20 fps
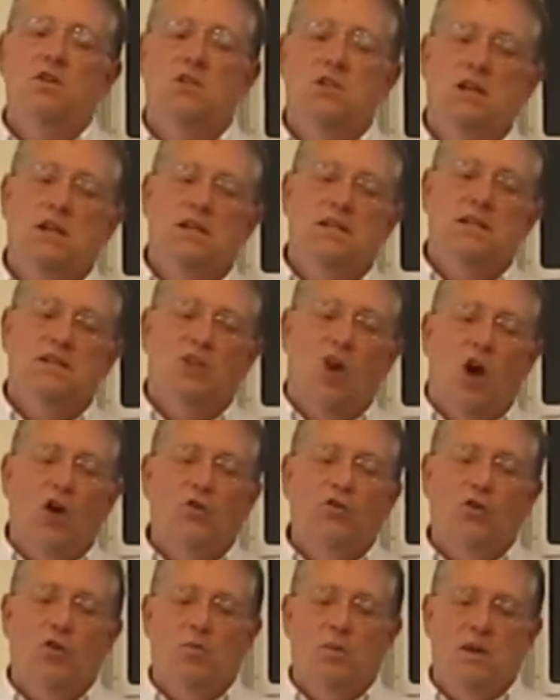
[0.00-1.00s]
disease is
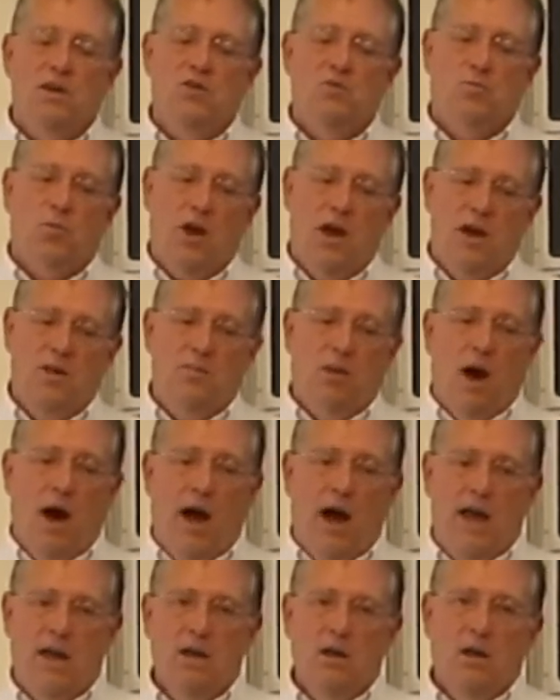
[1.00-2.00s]
also being spread
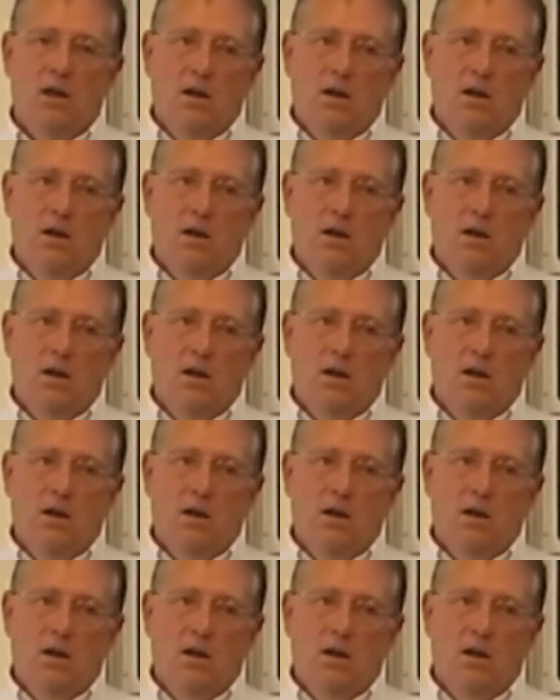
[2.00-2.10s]
by